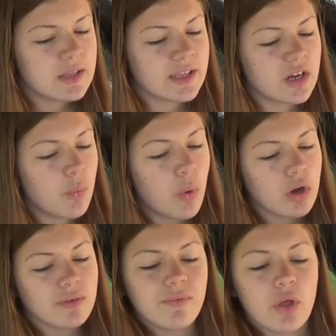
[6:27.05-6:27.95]
If you
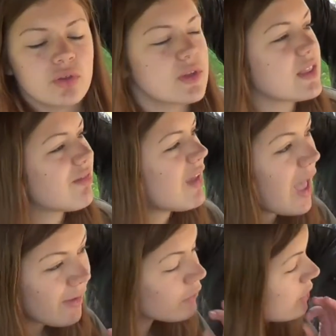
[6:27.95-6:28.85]
just kind of nod off
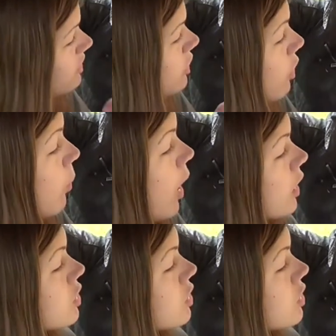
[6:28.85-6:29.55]
and walk away, they'll